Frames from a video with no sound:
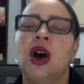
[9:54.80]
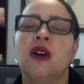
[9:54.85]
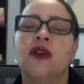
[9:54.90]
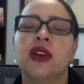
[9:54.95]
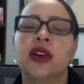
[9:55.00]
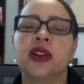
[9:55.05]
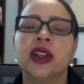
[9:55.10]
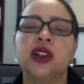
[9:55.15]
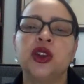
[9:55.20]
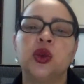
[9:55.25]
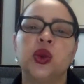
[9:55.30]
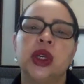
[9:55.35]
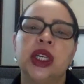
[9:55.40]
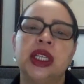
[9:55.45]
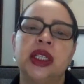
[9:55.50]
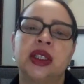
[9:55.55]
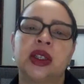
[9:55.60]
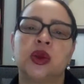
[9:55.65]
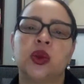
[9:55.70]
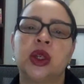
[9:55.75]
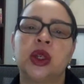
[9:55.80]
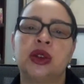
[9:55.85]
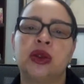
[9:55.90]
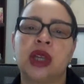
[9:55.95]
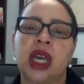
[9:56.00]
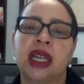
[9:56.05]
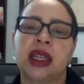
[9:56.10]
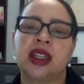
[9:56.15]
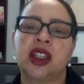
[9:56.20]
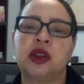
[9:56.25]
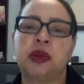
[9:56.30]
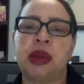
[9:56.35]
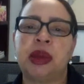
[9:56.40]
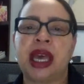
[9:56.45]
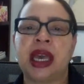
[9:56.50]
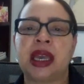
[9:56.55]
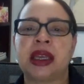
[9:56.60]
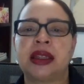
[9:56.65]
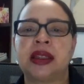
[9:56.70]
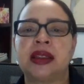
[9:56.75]
For this reason, we do not
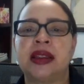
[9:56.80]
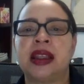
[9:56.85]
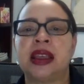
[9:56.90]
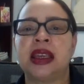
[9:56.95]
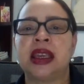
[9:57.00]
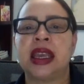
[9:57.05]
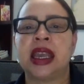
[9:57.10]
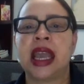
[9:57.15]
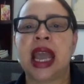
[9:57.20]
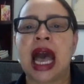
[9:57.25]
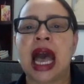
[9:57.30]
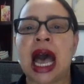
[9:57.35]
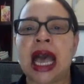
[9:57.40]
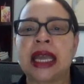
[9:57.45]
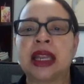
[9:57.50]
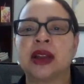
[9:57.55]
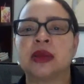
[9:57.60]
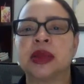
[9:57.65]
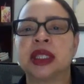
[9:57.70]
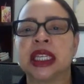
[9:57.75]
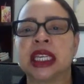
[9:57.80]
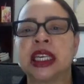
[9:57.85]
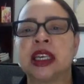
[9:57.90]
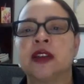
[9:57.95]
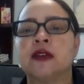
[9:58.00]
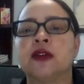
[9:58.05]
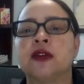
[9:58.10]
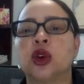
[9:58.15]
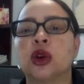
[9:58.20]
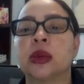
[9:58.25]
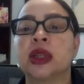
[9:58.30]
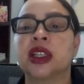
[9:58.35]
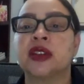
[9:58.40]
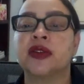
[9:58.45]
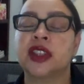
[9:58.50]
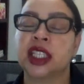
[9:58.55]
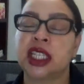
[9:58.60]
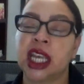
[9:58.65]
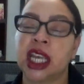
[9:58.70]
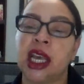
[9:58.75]
expect the items in formative
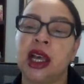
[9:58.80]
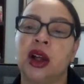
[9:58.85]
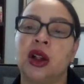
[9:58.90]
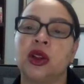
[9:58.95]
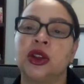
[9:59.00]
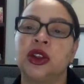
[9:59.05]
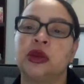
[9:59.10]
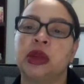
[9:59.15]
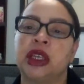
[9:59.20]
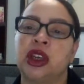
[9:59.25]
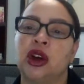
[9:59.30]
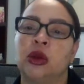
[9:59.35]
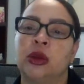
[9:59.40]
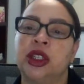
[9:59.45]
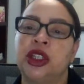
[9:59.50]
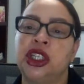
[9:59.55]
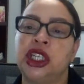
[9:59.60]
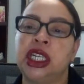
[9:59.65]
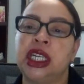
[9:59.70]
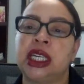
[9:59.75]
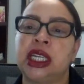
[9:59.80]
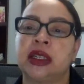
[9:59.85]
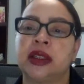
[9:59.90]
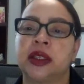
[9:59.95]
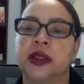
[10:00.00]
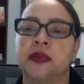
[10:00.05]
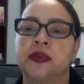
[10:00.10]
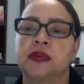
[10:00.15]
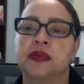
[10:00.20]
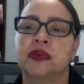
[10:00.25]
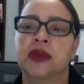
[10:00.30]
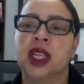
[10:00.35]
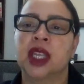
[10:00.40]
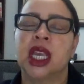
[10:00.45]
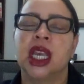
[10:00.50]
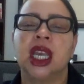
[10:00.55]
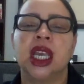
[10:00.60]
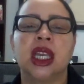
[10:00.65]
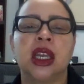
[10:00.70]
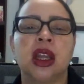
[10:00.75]
scales to be homogeneous.
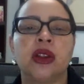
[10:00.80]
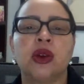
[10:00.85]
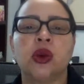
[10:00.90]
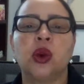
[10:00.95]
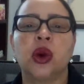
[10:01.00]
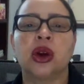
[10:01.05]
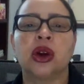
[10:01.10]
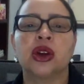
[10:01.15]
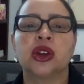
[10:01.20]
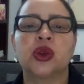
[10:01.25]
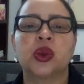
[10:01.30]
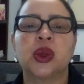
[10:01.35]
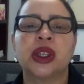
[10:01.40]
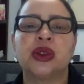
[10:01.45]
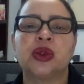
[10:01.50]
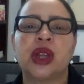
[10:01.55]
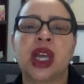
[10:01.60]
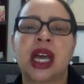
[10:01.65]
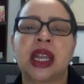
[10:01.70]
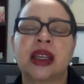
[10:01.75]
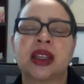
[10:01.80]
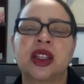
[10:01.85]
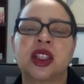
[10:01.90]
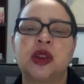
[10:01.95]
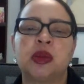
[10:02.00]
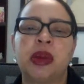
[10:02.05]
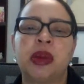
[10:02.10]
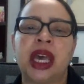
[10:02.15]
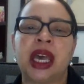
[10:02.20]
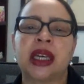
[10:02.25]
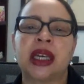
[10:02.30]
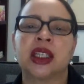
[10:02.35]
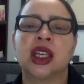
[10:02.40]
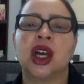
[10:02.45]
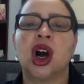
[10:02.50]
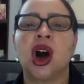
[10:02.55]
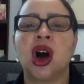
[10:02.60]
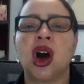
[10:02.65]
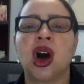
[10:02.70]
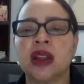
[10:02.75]
In other words, we do not expect
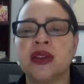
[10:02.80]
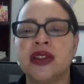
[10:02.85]
all